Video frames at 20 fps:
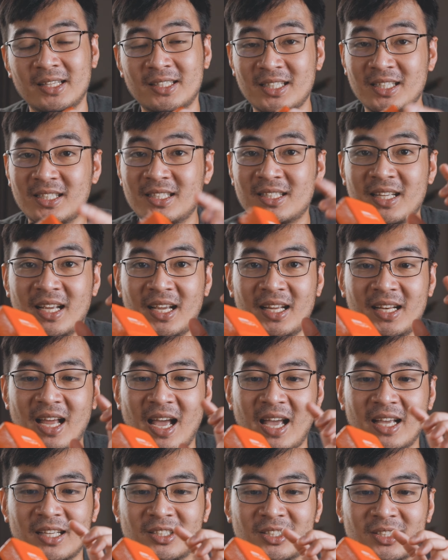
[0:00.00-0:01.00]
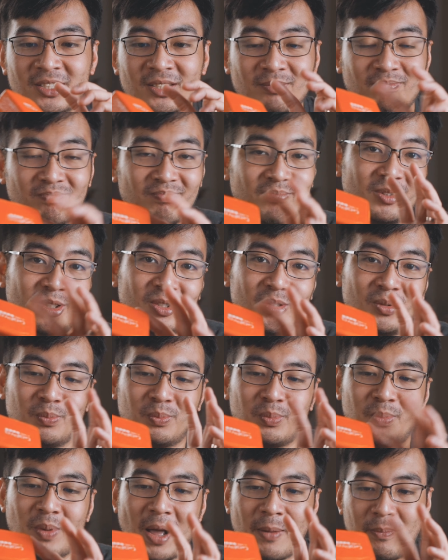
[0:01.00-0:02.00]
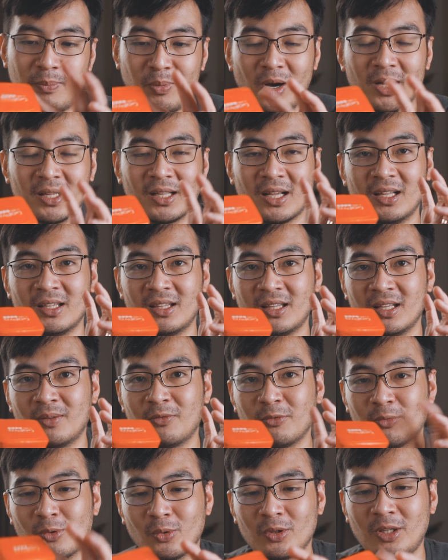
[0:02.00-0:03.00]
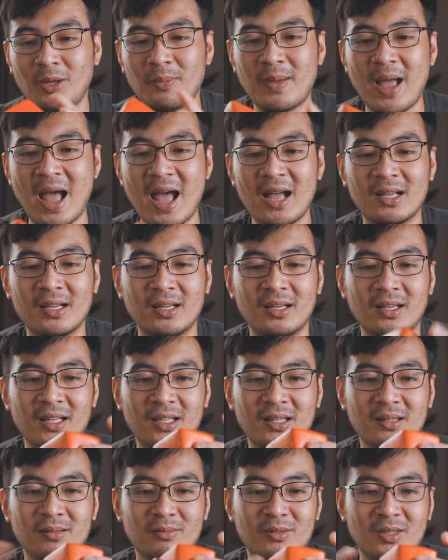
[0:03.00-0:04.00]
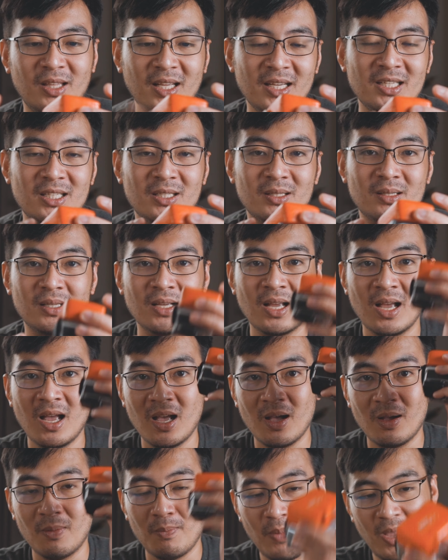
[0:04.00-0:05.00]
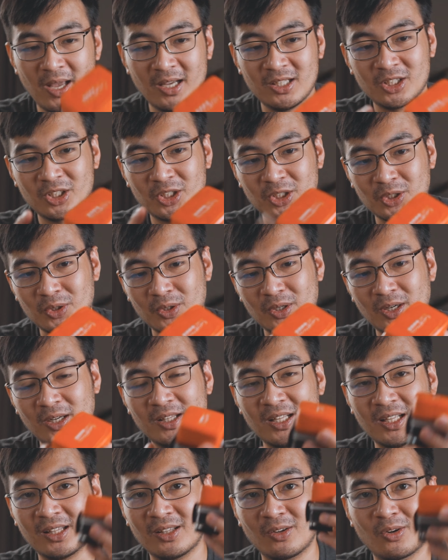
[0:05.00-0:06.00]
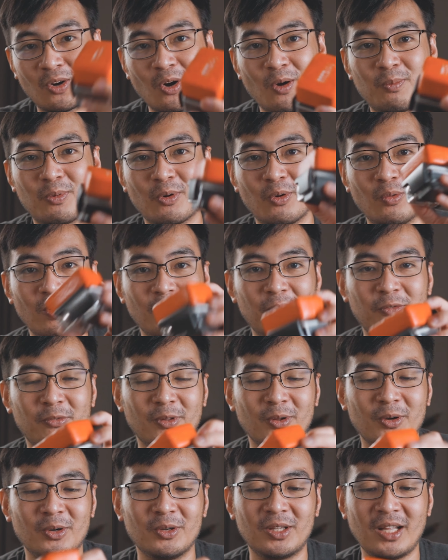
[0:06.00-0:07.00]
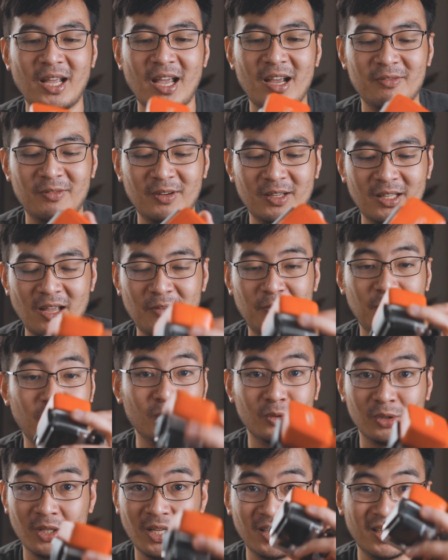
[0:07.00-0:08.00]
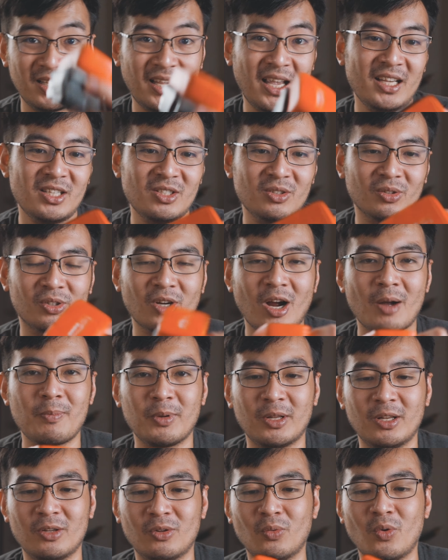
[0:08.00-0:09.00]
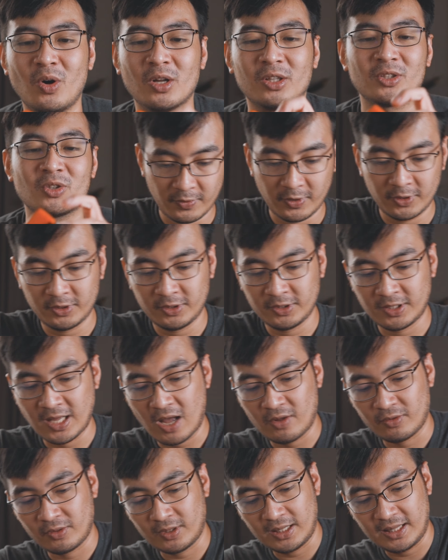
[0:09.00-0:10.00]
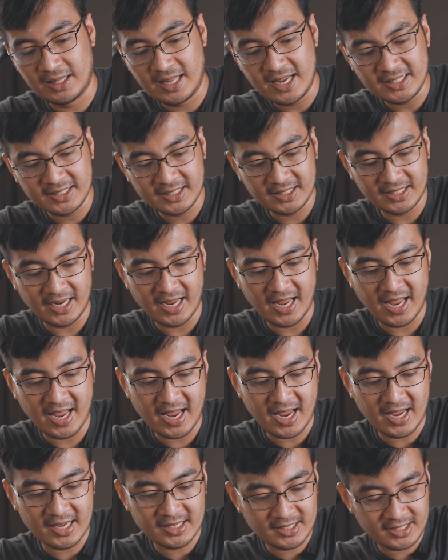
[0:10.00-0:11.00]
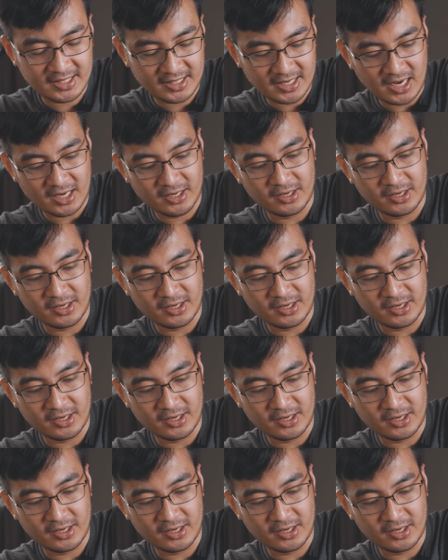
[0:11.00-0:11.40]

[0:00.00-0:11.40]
and since then I just, I bought the floaty back, and this makes sure that the GoPro will float in case you drop it in the water. Further down the list is